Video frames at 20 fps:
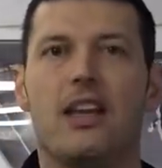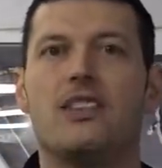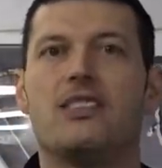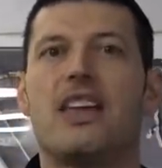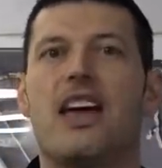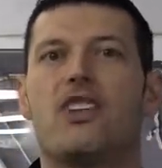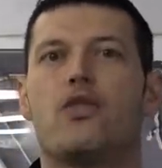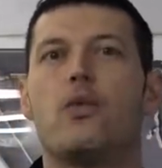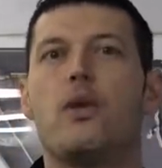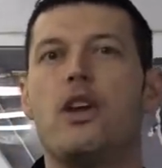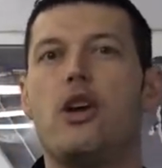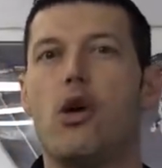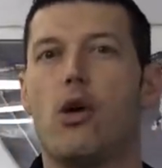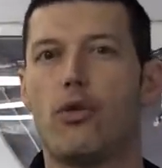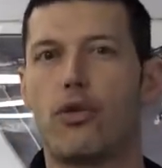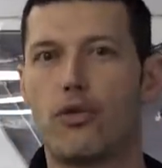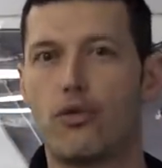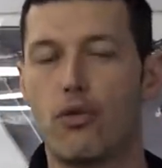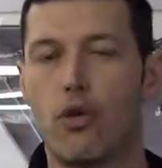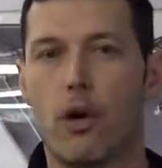Because as we
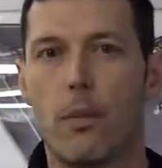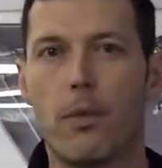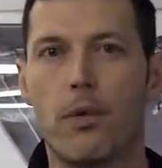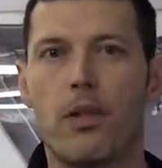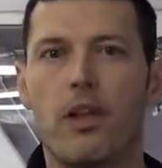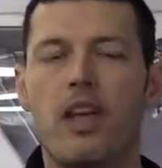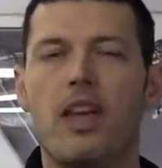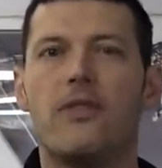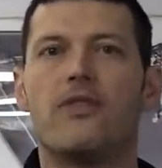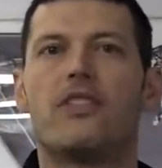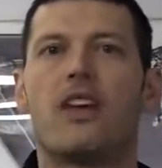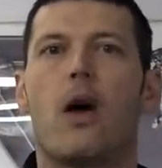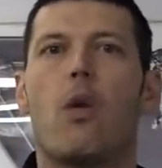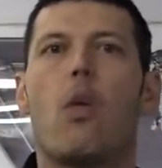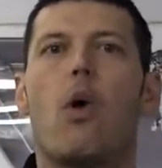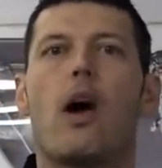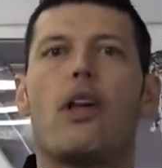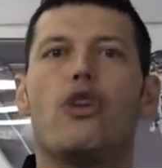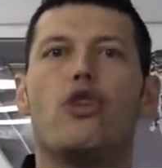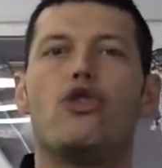go through our beliefs, I
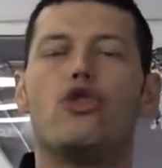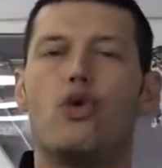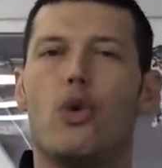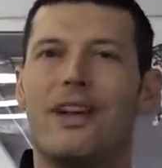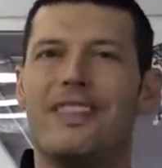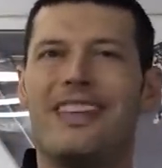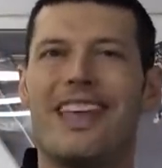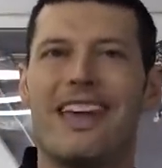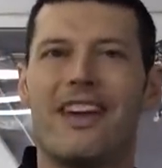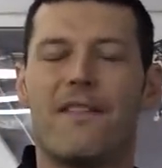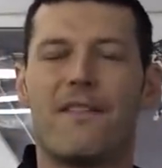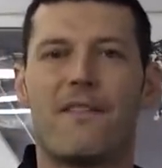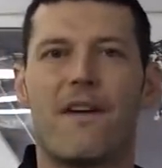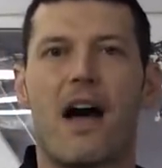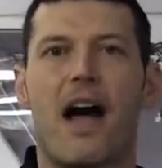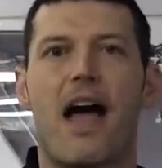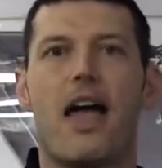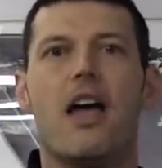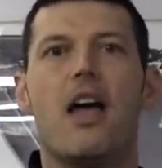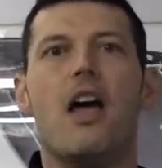want you to
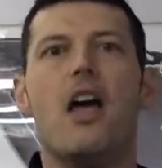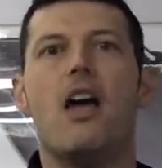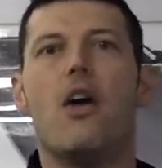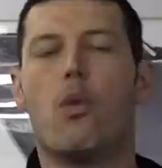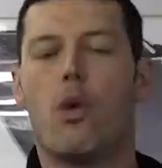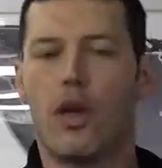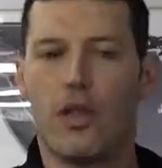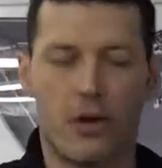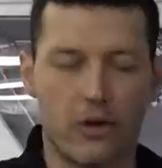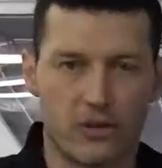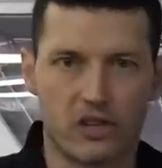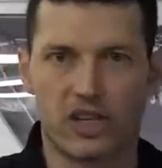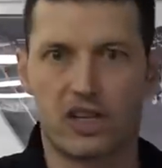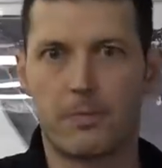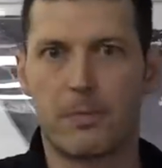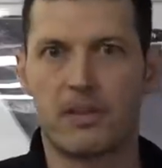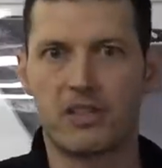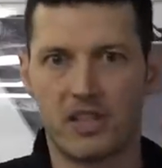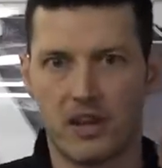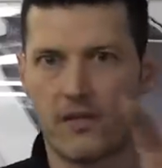identify whether it's a
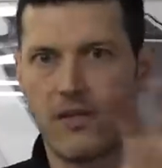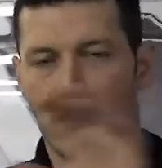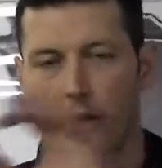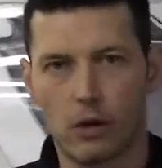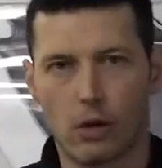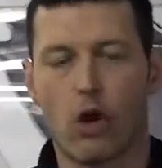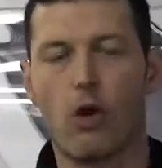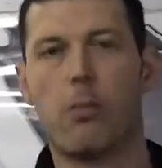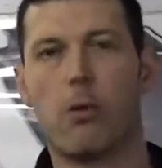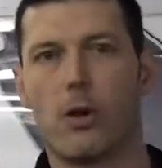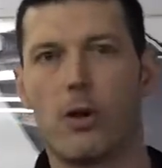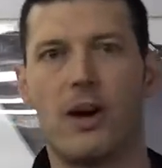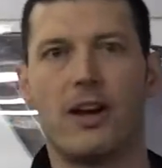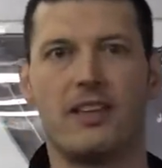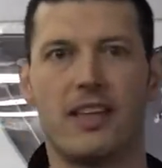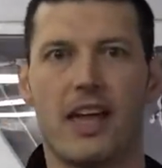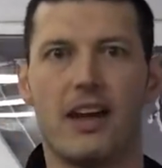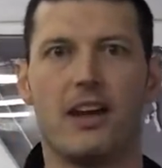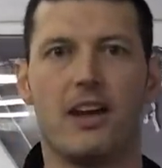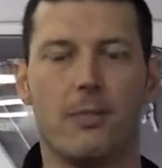specific, global, or
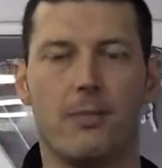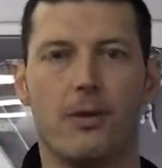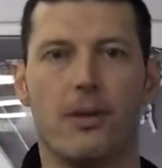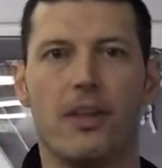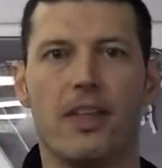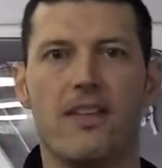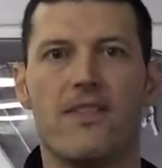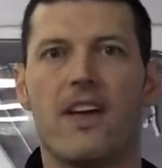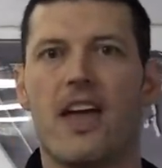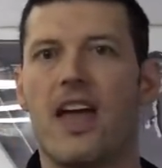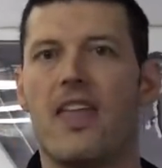identity belief.